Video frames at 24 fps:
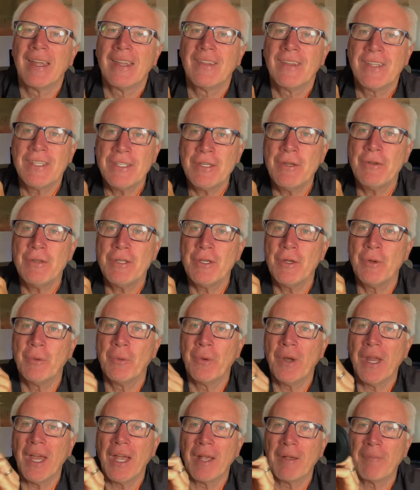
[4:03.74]
the UU
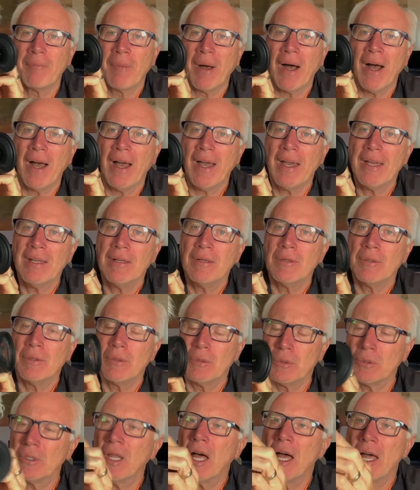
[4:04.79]
rig by
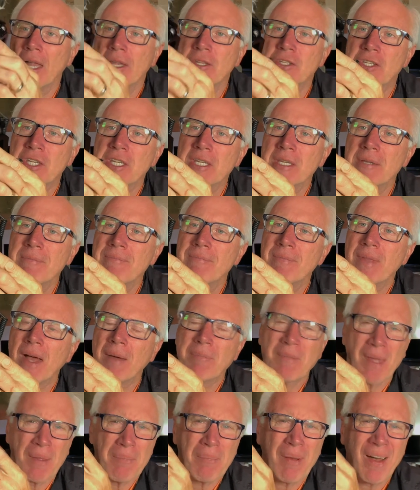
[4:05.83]
Ulanzi.
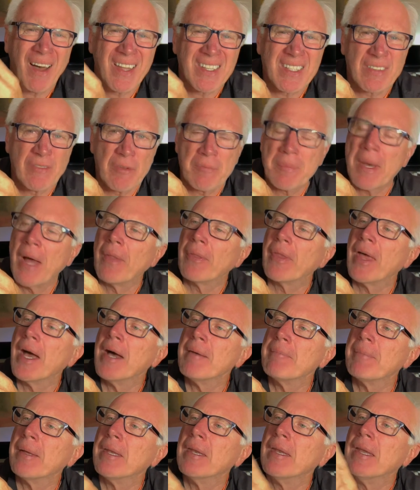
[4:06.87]
I'm not positive about
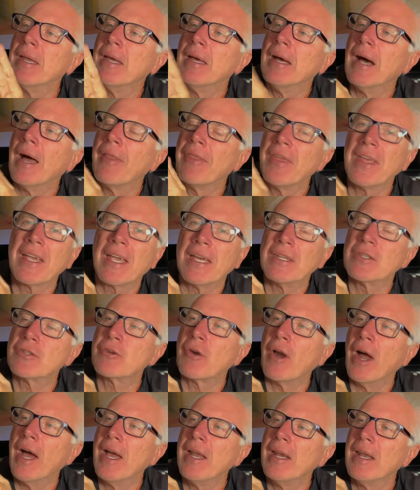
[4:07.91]
that, but I think it's
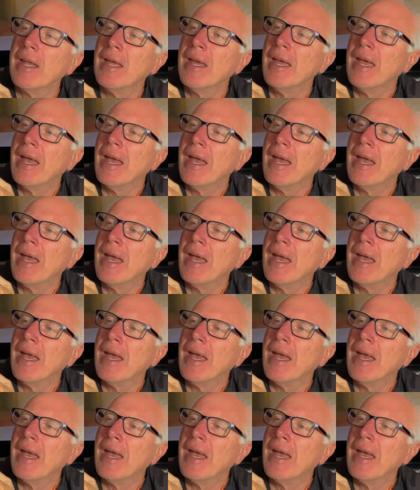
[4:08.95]
right.